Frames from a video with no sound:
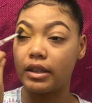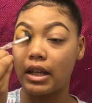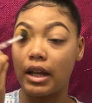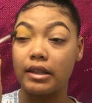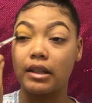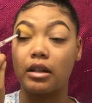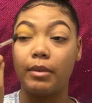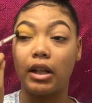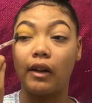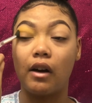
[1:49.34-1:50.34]
Today's gonna
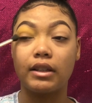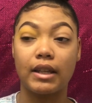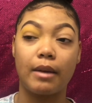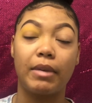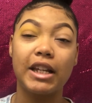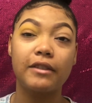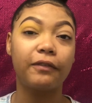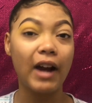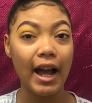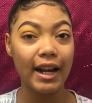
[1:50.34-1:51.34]
be a long day, but it's
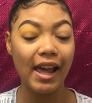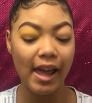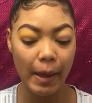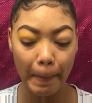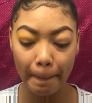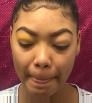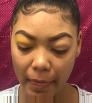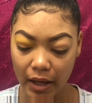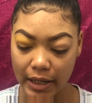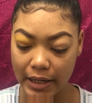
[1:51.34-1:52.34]
Friday.
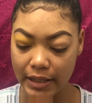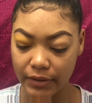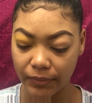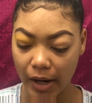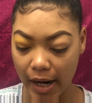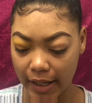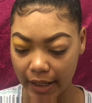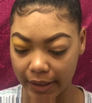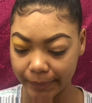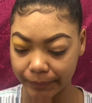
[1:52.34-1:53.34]
It is
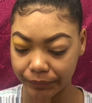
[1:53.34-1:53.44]
Friday.